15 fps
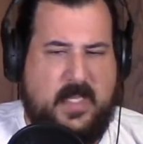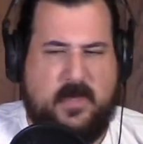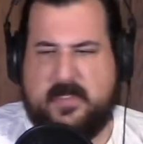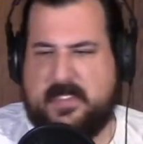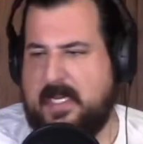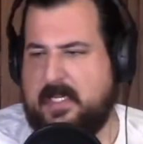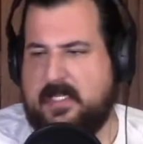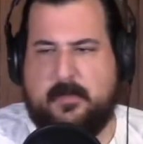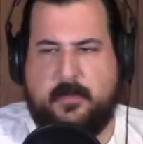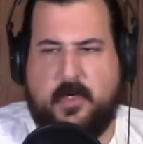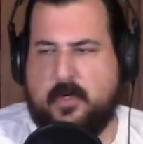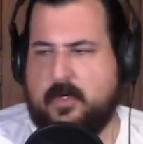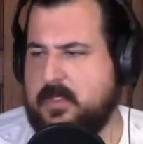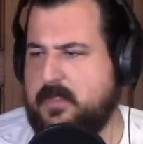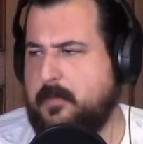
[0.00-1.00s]
was like some
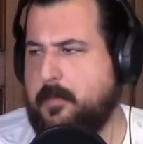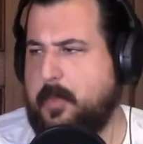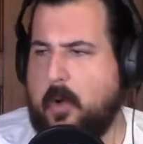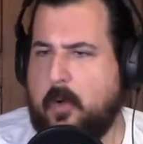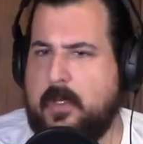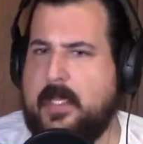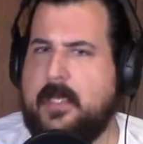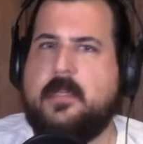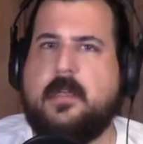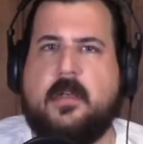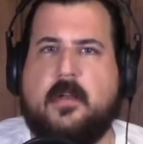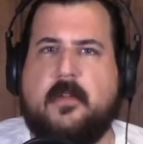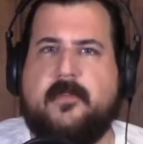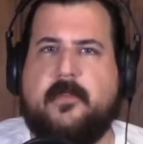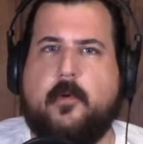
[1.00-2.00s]
girls from Poland on
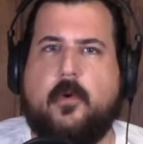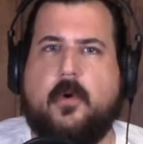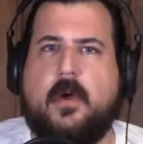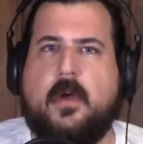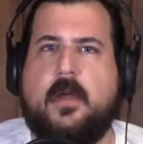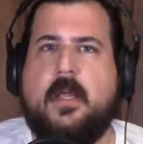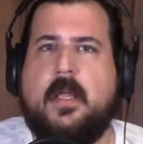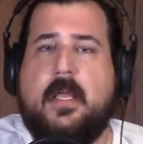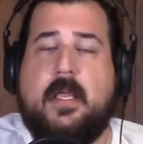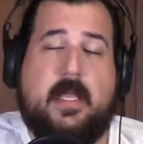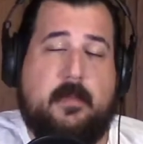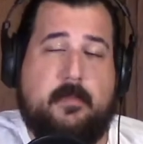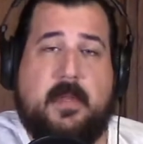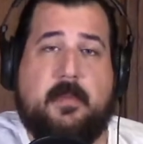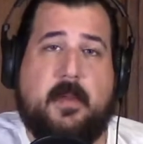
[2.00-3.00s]
our floor,
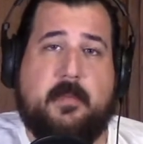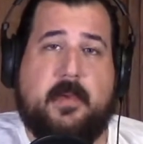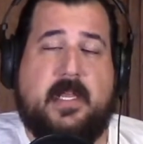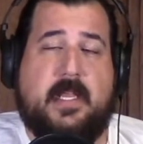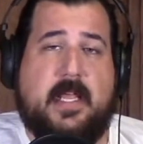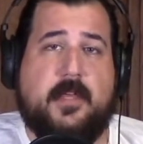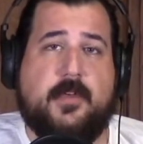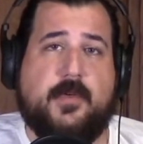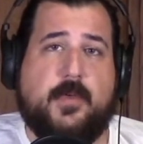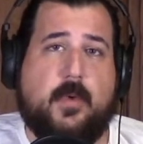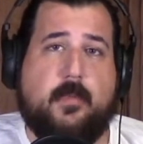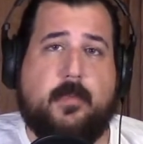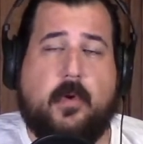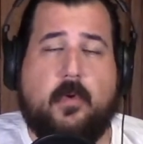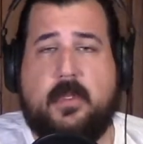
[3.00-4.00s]
and me and my buddy Andrew
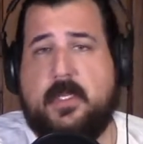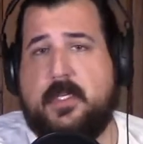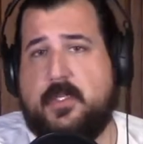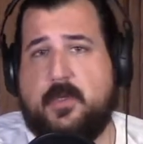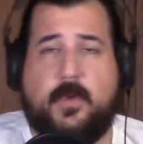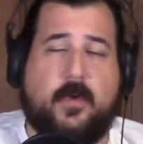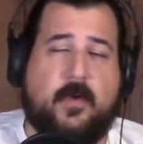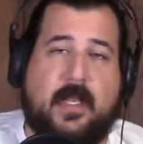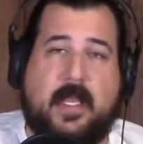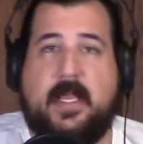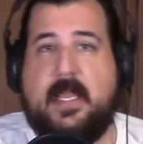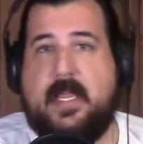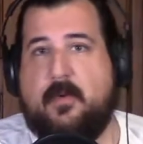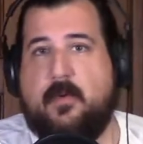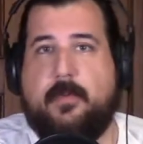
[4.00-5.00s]
were Polish, and we were like,
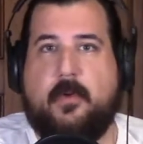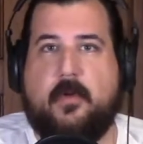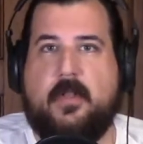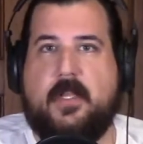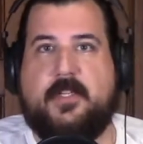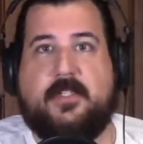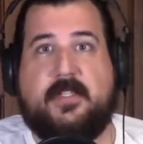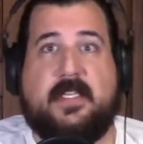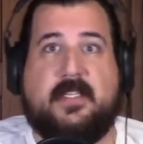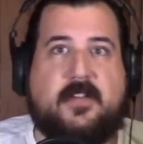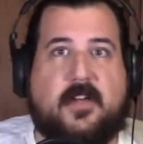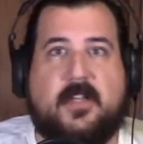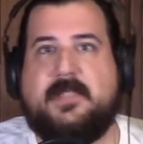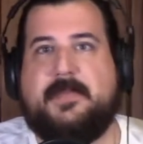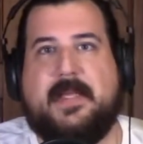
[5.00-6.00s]
hey, we're Polish. And they
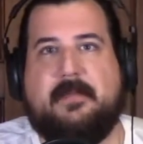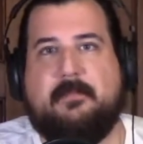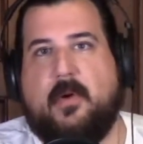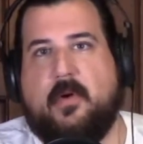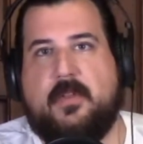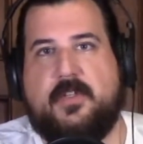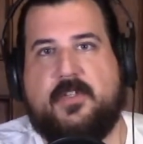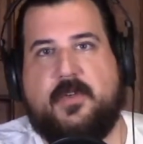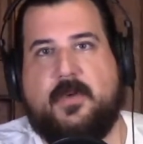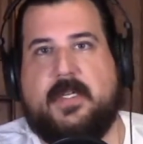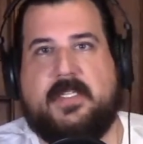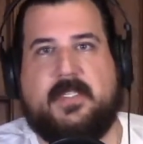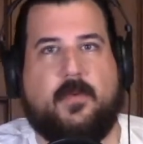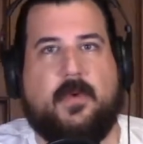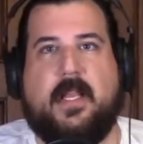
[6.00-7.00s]
started speaking Polish to
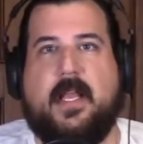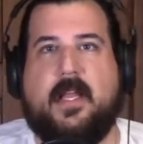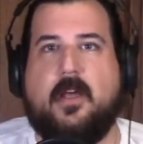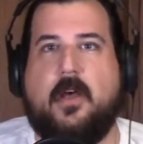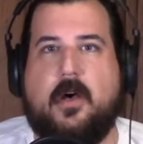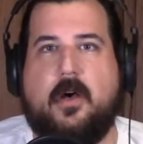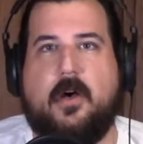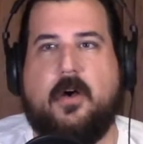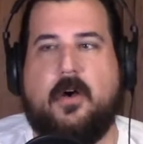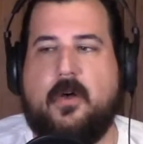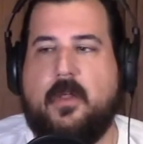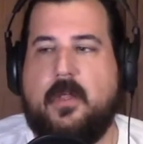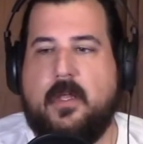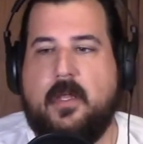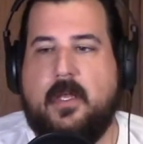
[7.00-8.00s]
us, and we're like,
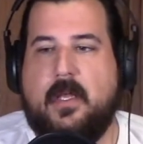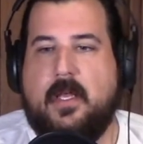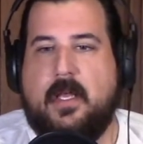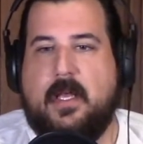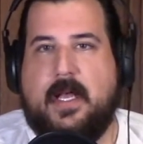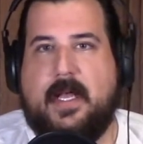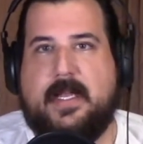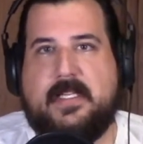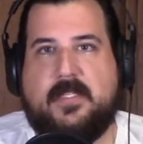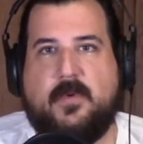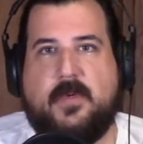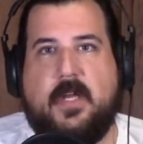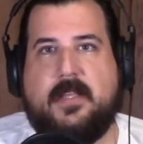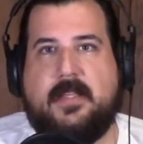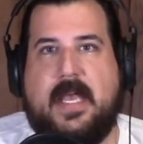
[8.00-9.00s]
oh, I guess we're
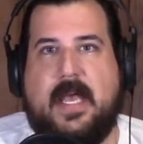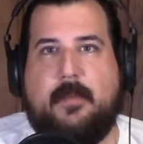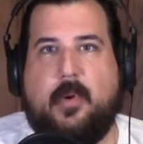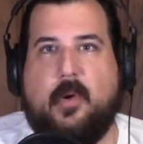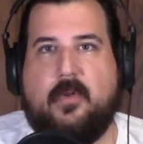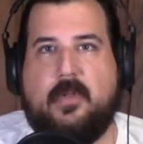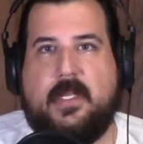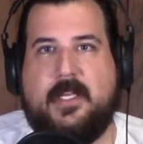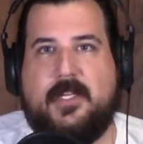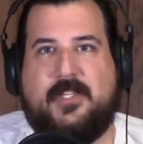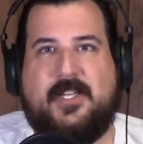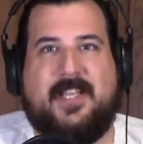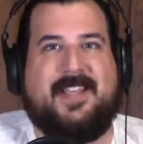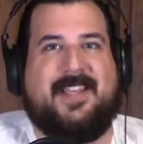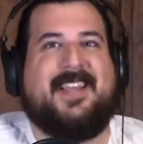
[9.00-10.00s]
not that Polish.